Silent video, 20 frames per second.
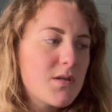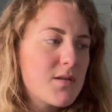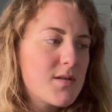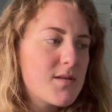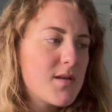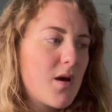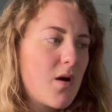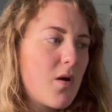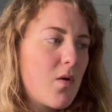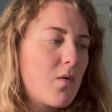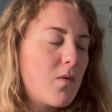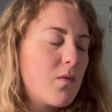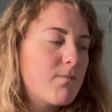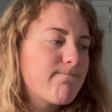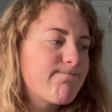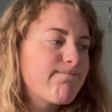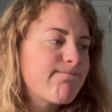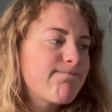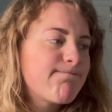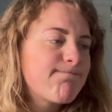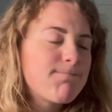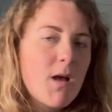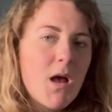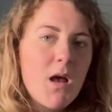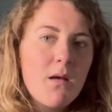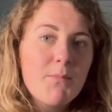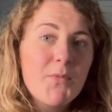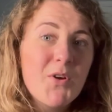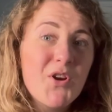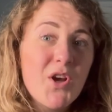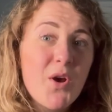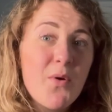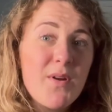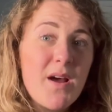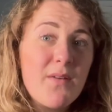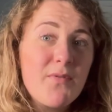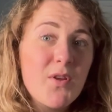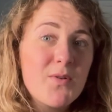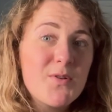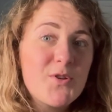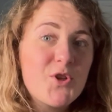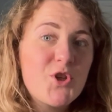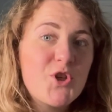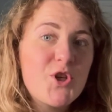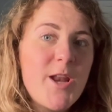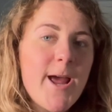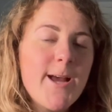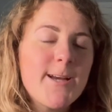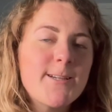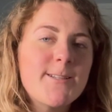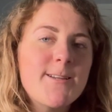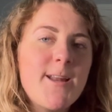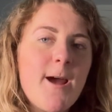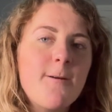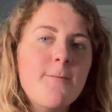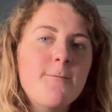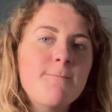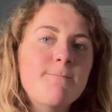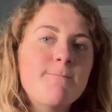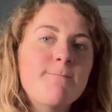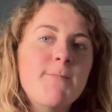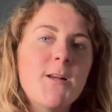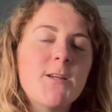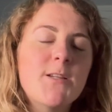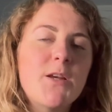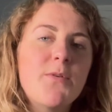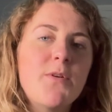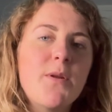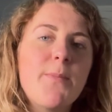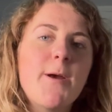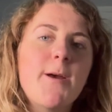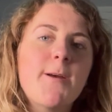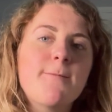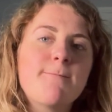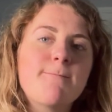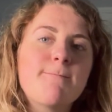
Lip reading: So I'm gonna go and have those snacks now. I'll see you in a bit.